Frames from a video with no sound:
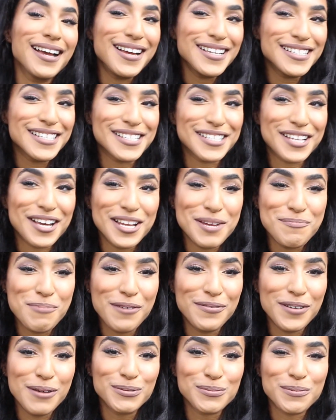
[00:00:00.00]
guys, it's Curly
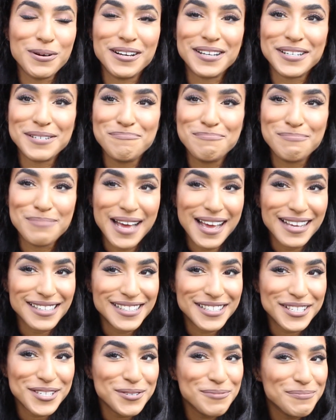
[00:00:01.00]
Proverbs. Welcome
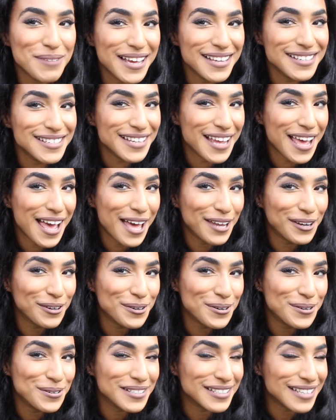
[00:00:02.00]
back to my
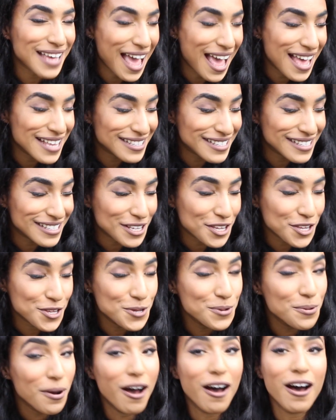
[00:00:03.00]
channel. Yes,
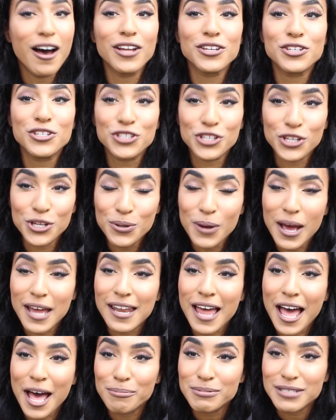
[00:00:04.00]
you are due
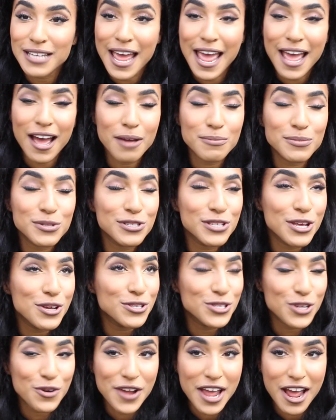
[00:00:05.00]
an update. I'm
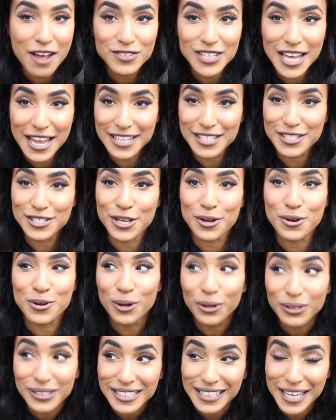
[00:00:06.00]
so sorry I've taken so
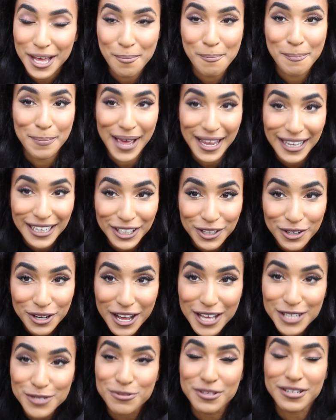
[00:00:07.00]
long to come back at you
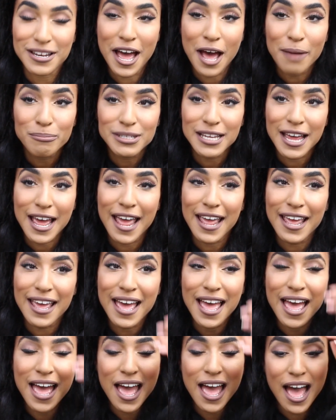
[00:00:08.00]
guys with an update.
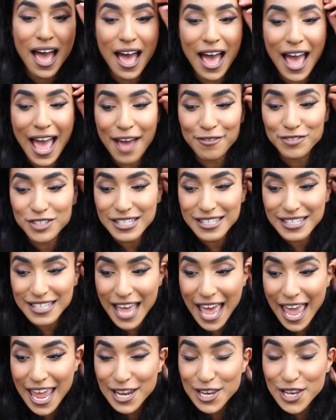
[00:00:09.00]
I have to
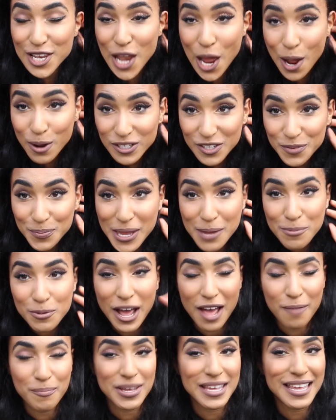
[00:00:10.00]
say, loads of
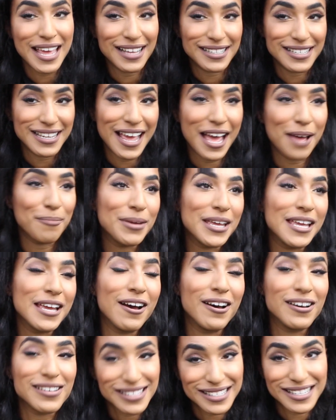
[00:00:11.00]
people have been getting at
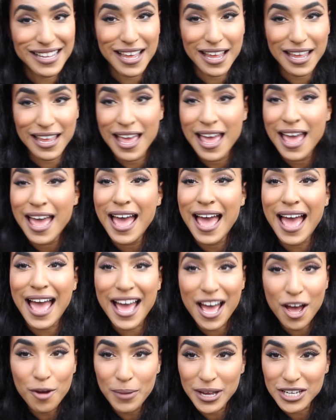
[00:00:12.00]
me asking
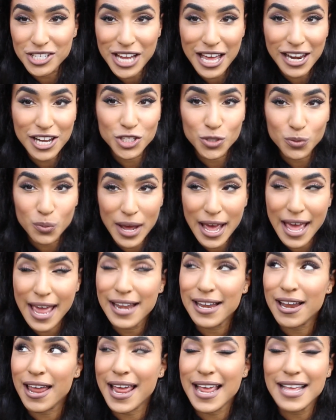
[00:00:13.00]
how my challenge
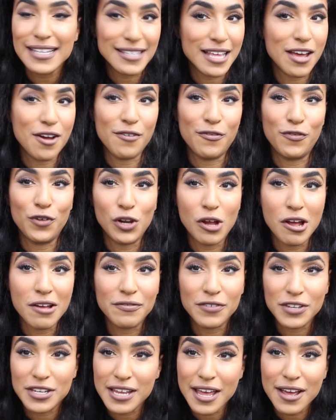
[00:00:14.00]
went. Is there a
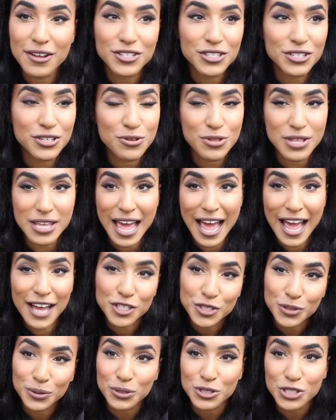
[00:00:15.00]
follow-up video to the
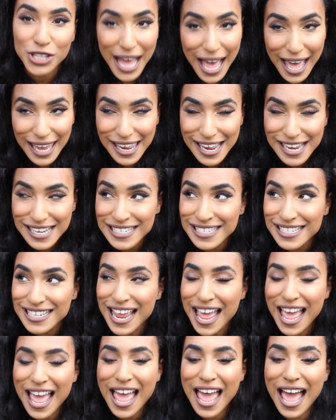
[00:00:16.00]
actual challenge?
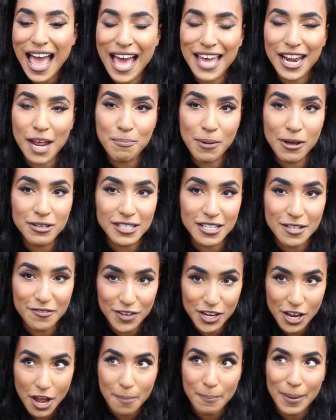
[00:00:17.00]
And I posted the
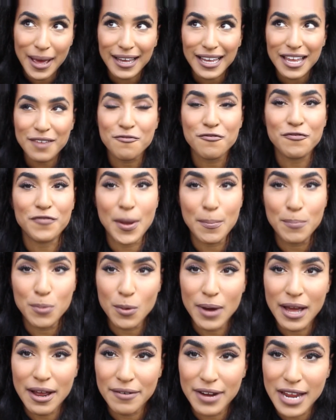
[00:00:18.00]
video back in
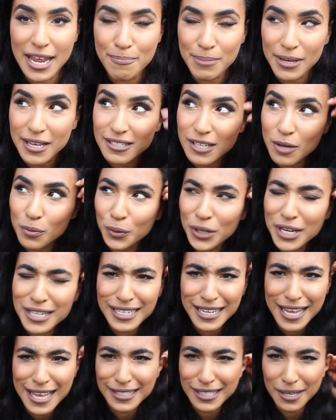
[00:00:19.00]
February because I
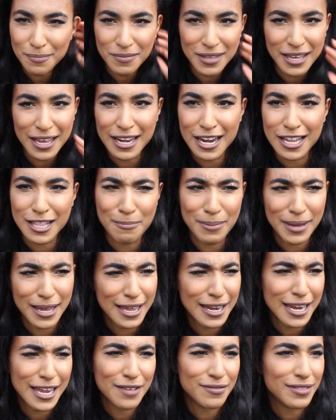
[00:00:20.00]
wanted to get something in at the
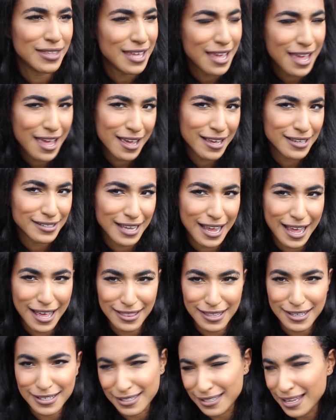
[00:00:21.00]
beginning of the year because I
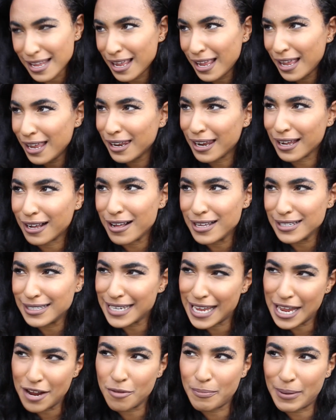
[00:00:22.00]
had this
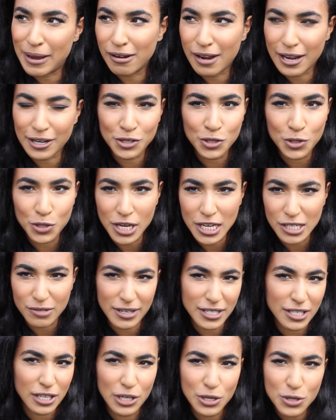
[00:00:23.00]
idea about New Year's
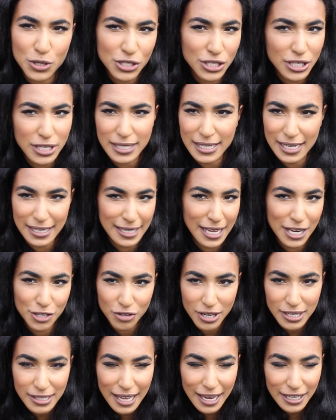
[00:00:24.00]
resolutions,
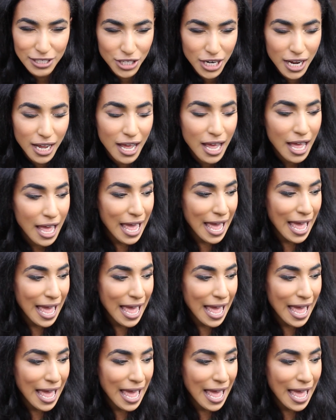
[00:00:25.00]
etc, etc.